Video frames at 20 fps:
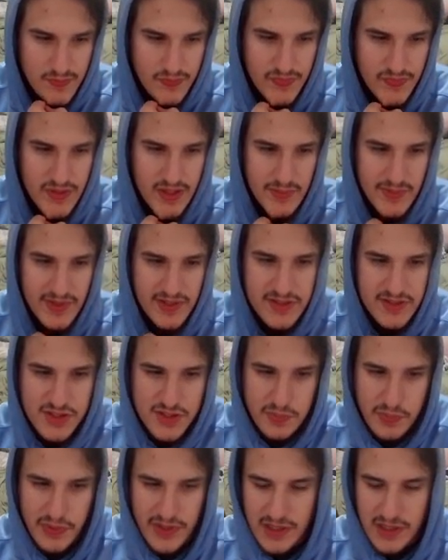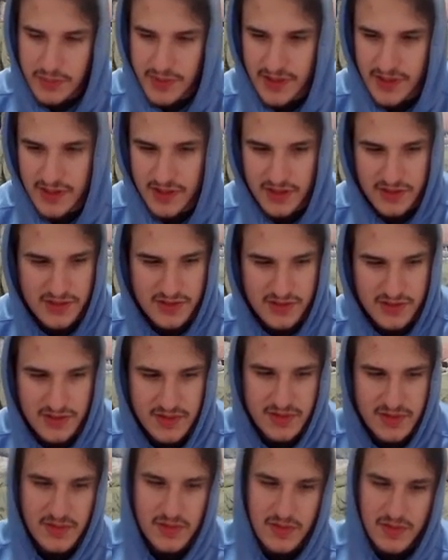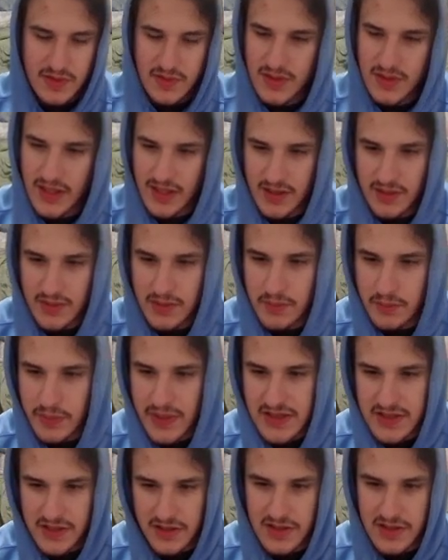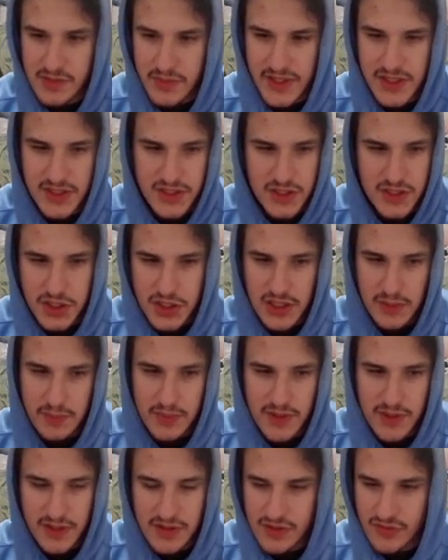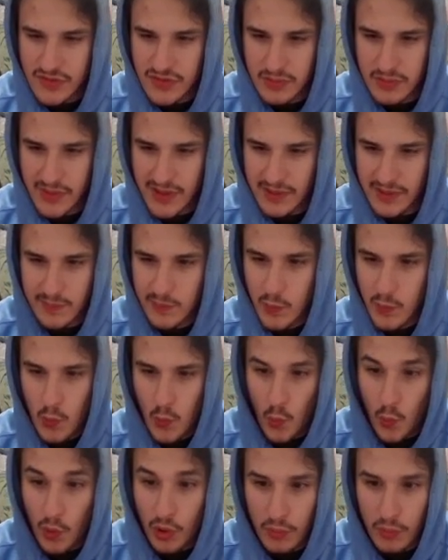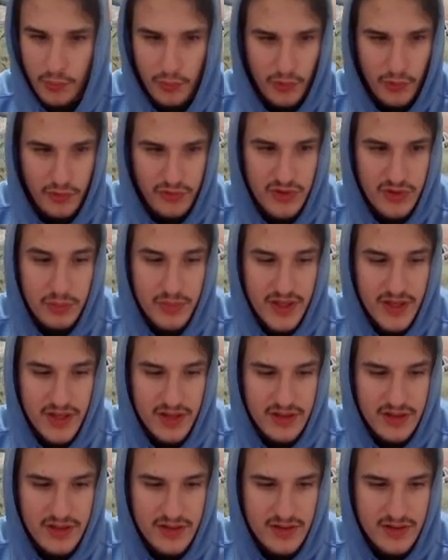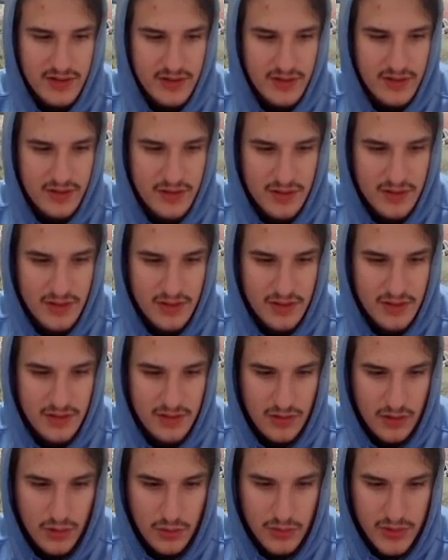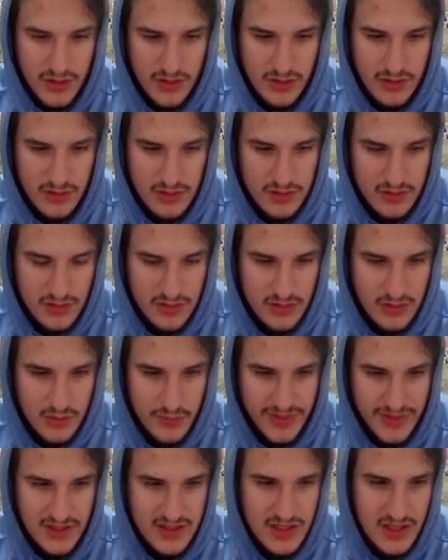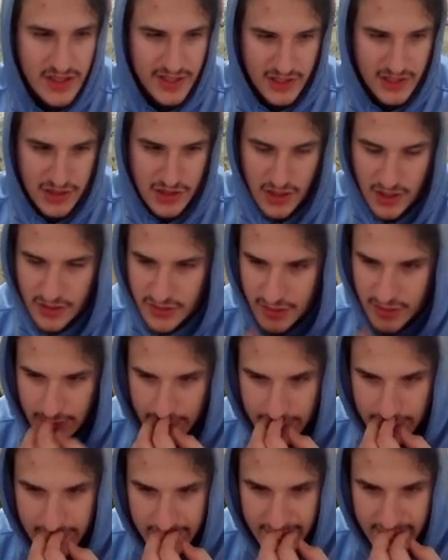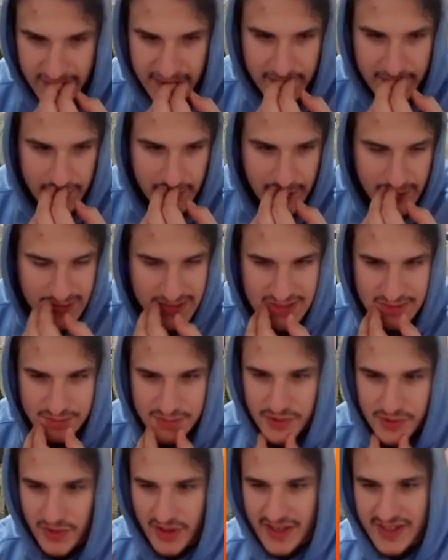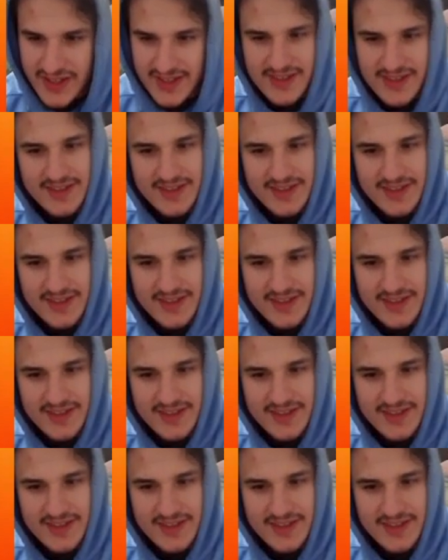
I mean, it does spread, but it does like basically as much as Chip does from like Whirlpool or something. Oh dear. Wait, that did like nothing. It's because I'm so light.